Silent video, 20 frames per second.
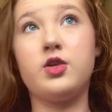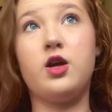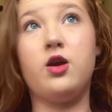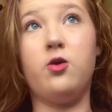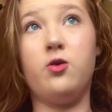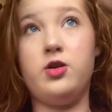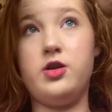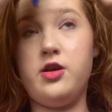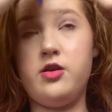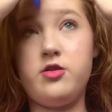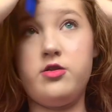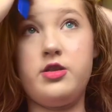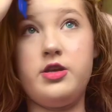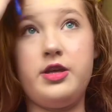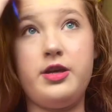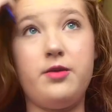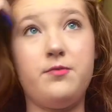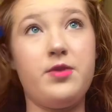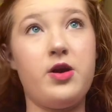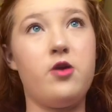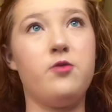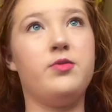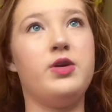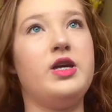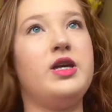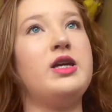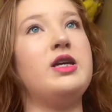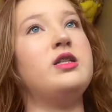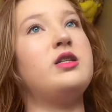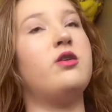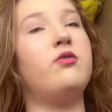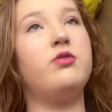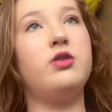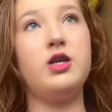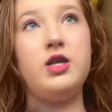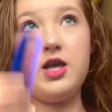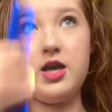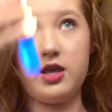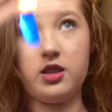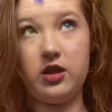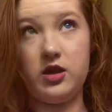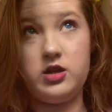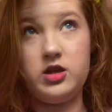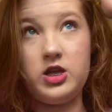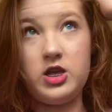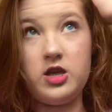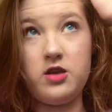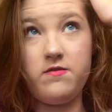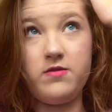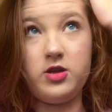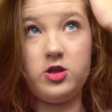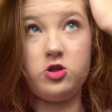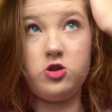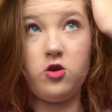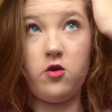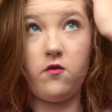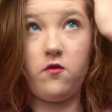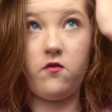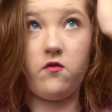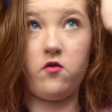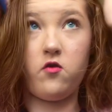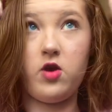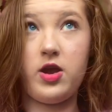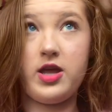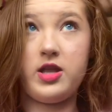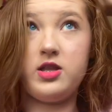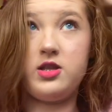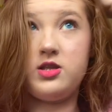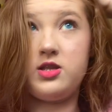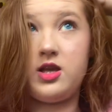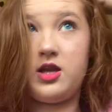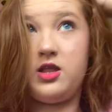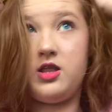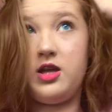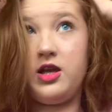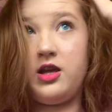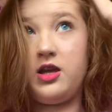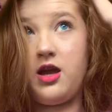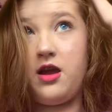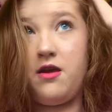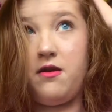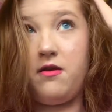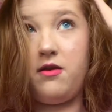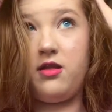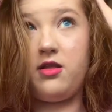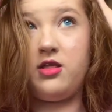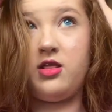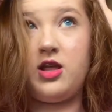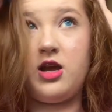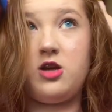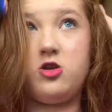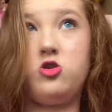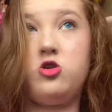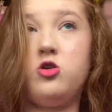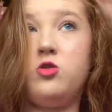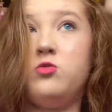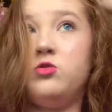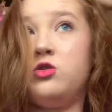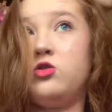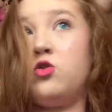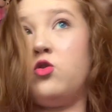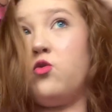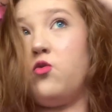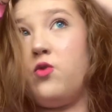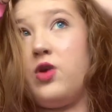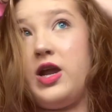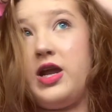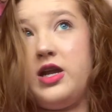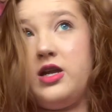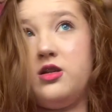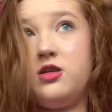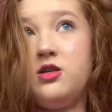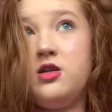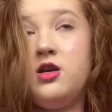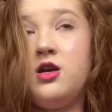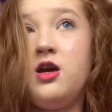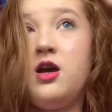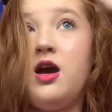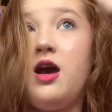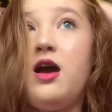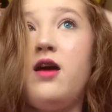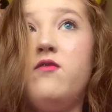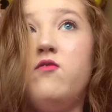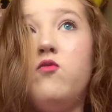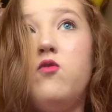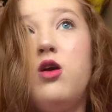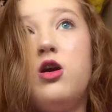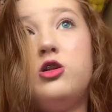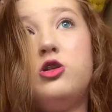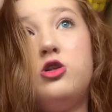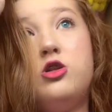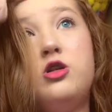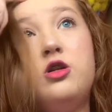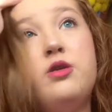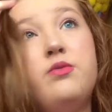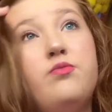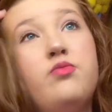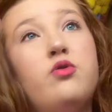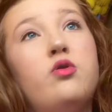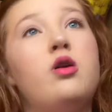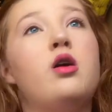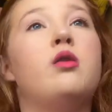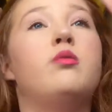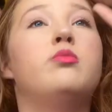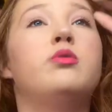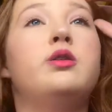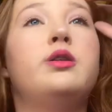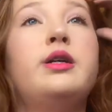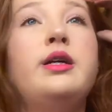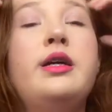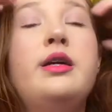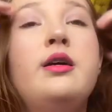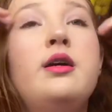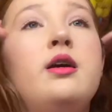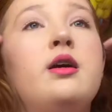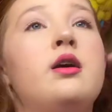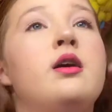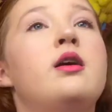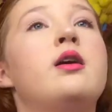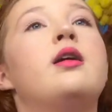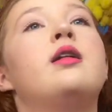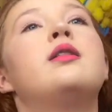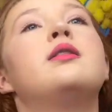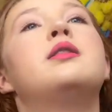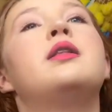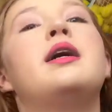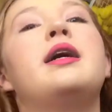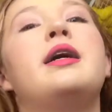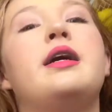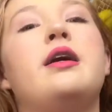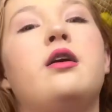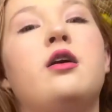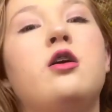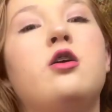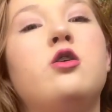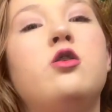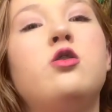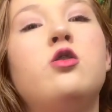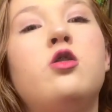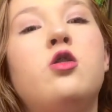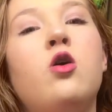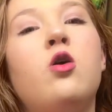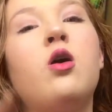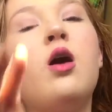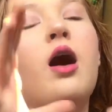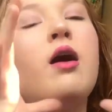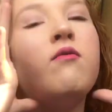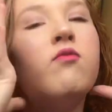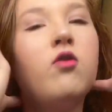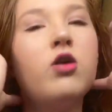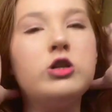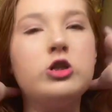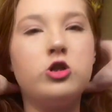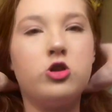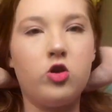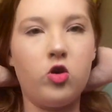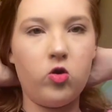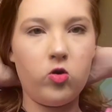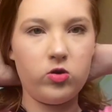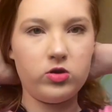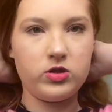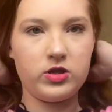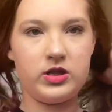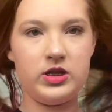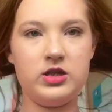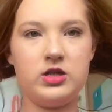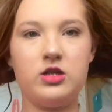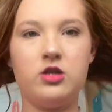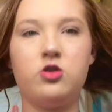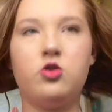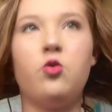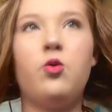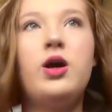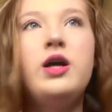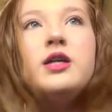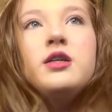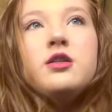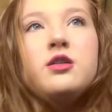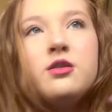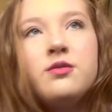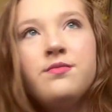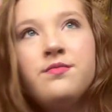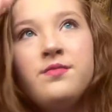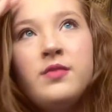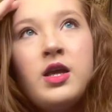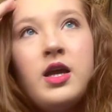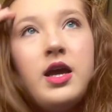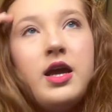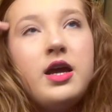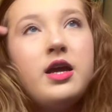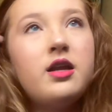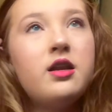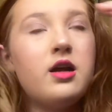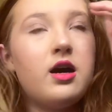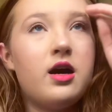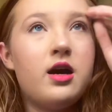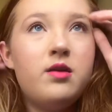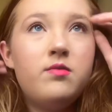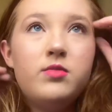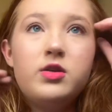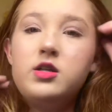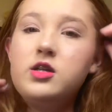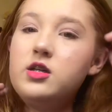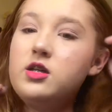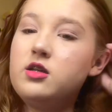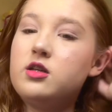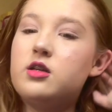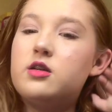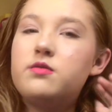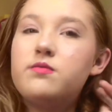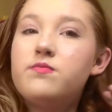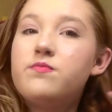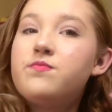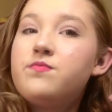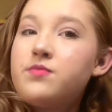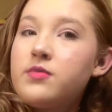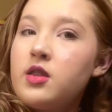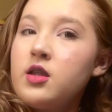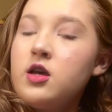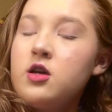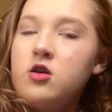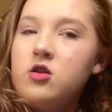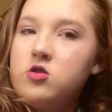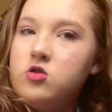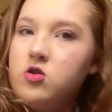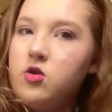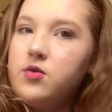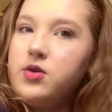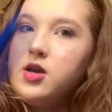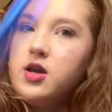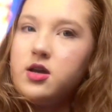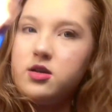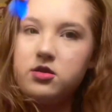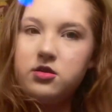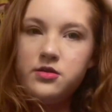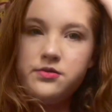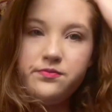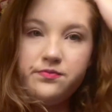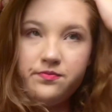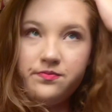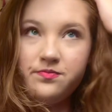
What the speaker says: Oh, another thing about me is I really like the TV show Friends. I think that show is great. I've watched it probably, like, I've watched the whole season twice, and I'm addicted. So yes.